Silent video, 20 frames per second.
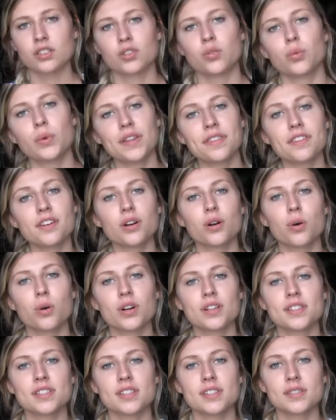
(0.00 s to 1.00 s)
So with your
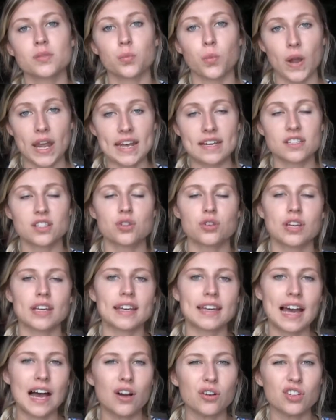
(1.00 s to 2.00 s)
horse's weight, you
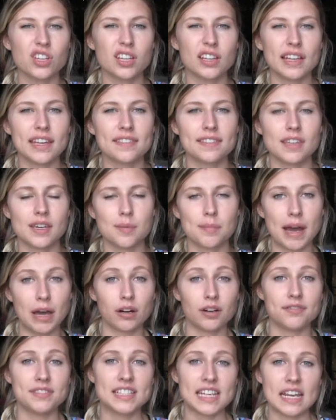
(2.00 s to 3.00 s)
can calculate the
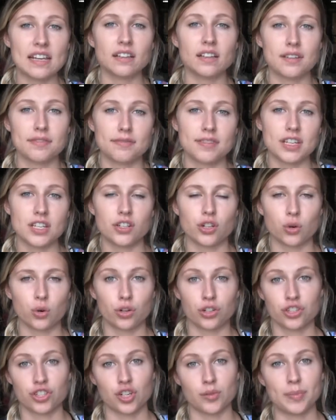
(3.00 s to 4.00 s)
amount of daily feed your
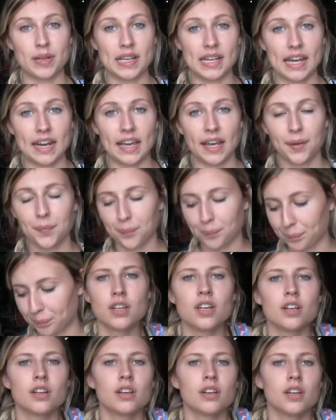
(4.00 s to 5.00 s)
horse should be getting.
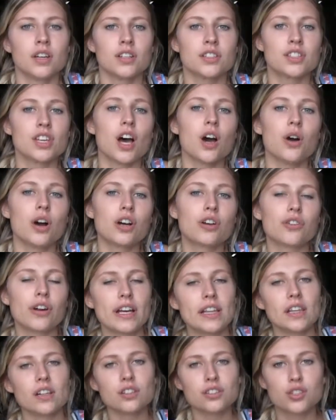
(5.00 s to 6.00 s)
So a
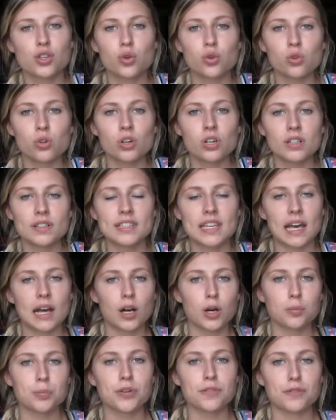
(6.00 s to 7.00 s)
great little tool to
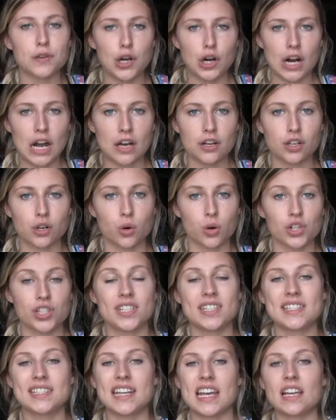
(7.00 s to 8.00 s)
help you figure out your
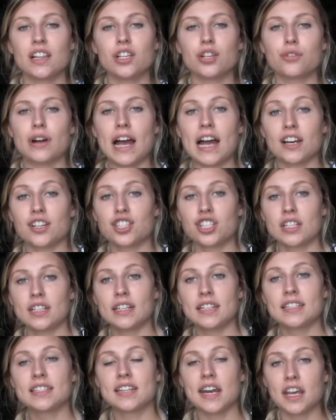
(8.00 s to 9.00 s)
horse's daily
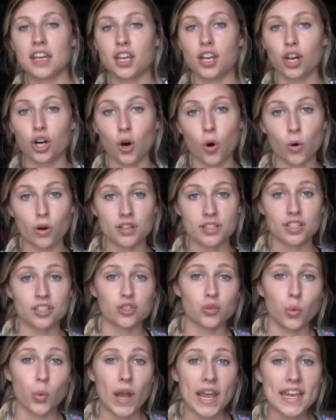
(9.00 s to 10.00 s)
ration is taking your
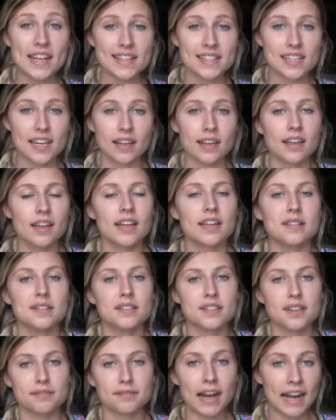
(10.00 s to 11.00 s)
horse's weight,
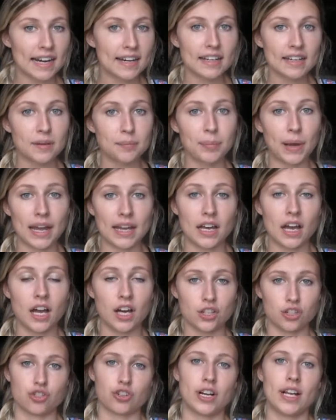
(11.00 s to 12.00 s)
divide it by
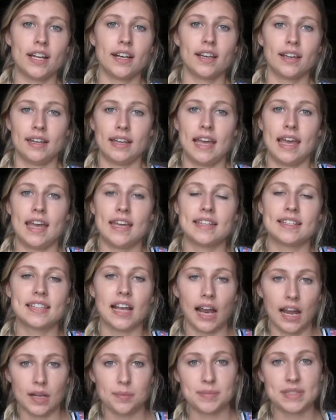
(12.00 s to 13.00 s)
100, and
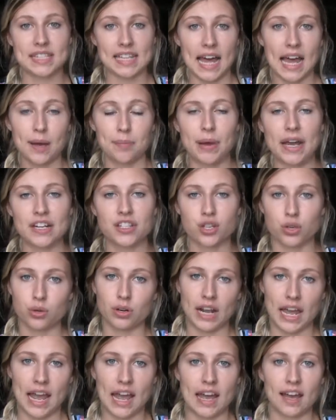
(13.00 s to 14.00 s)
times that by
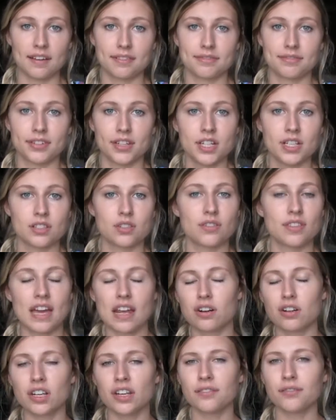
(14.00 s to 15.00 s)
2.5. So
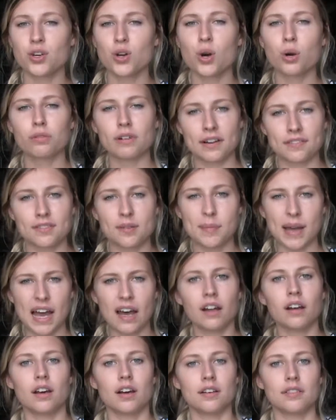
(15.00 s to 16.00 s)
that'll give you a rough
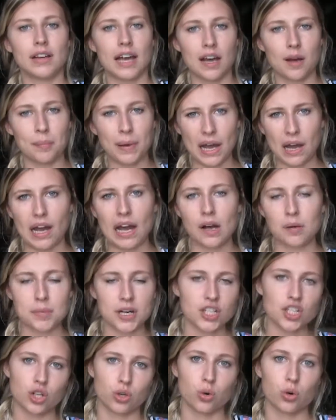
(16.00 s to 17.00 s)
amount of about how
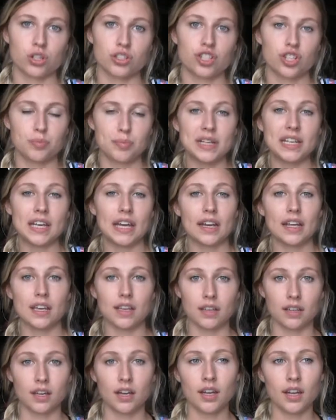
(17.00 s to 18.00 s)
much your horse should be
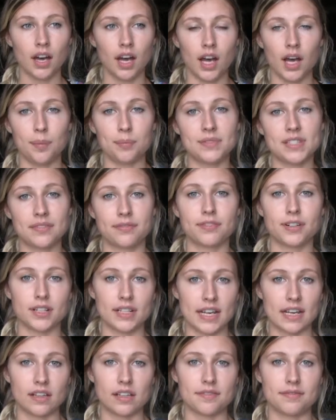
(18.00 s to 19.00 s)
getting for
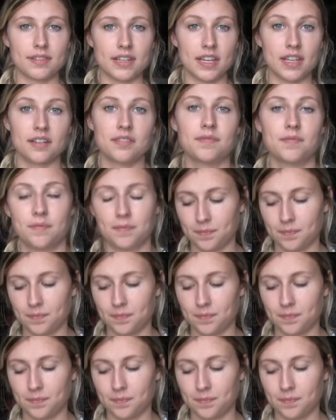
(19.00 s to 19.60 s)
daily feed.